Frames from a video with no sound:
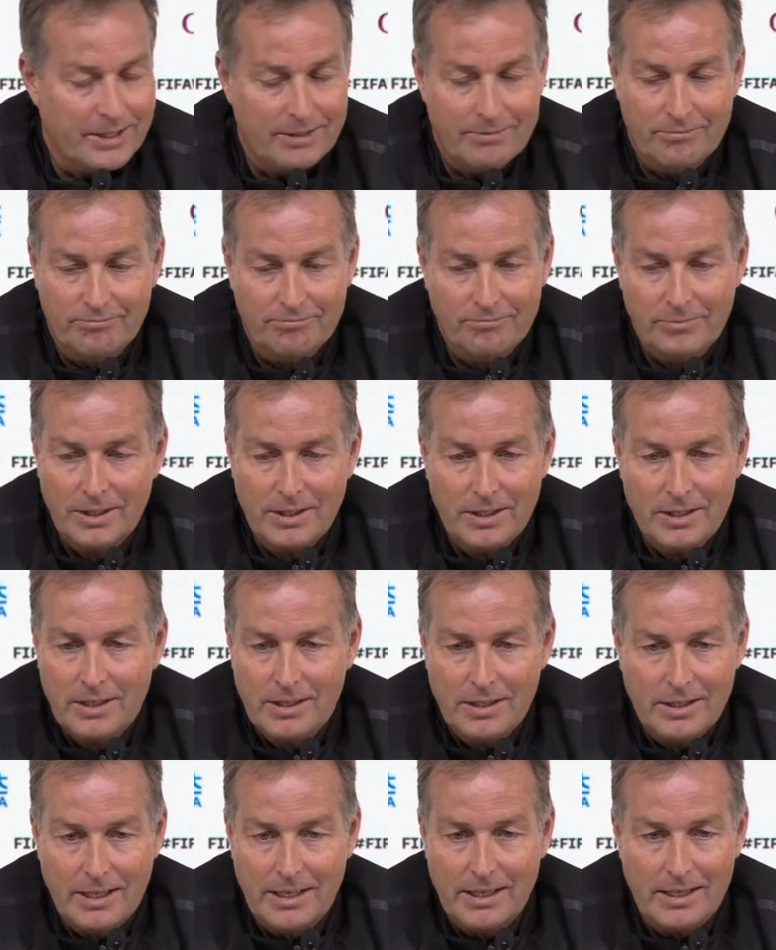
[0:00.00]
And
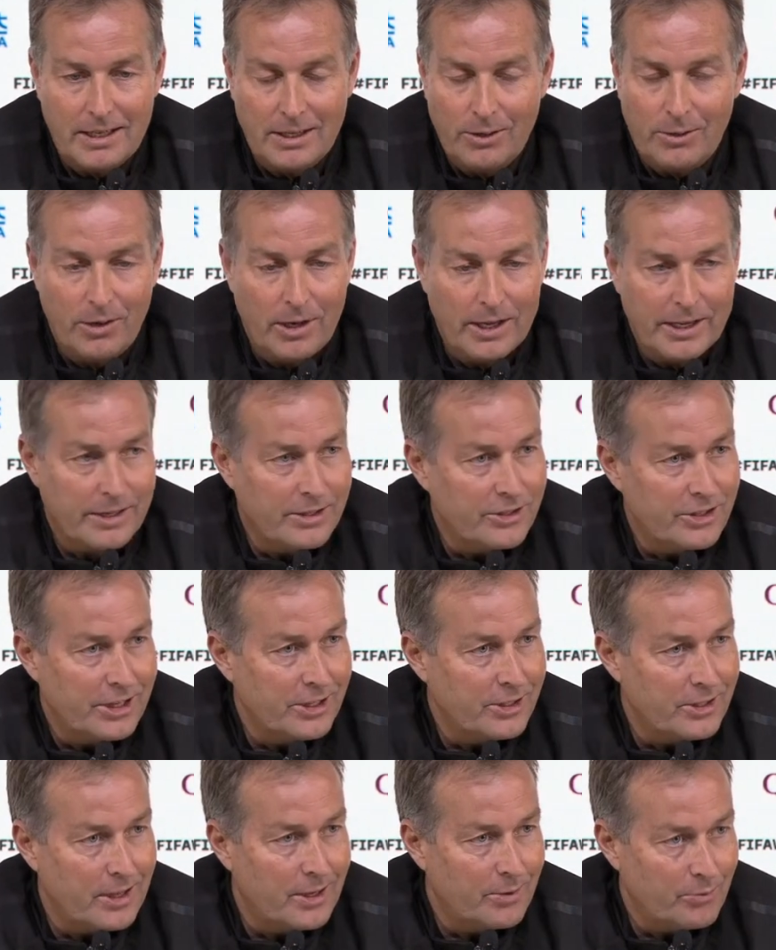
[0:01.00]
yeah, all I can say
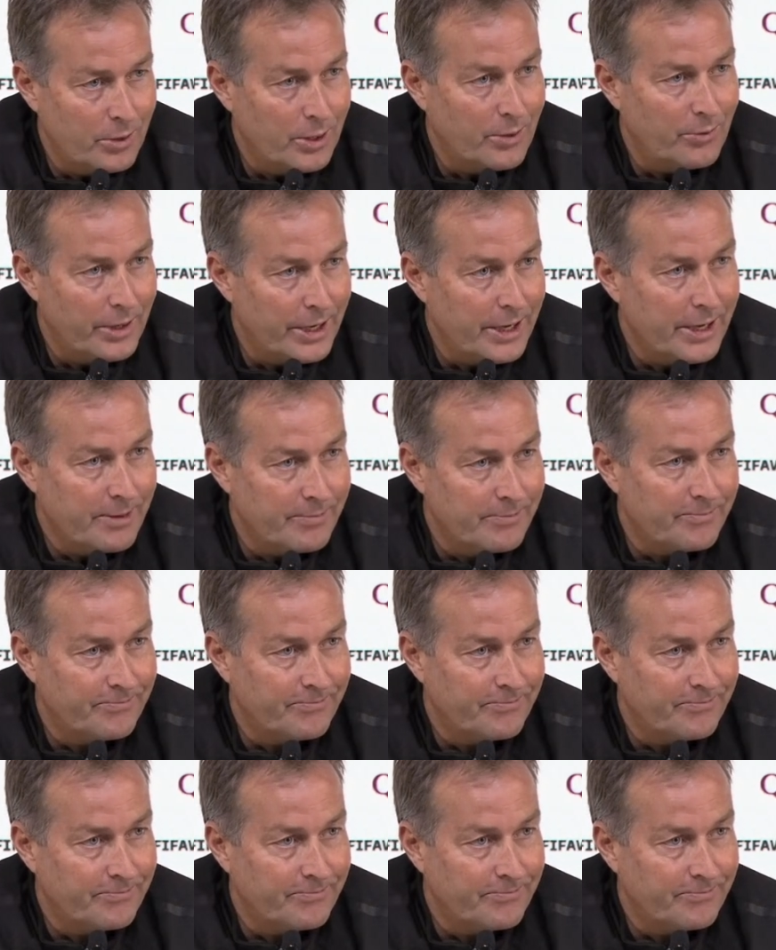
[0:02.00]
is that we are ready.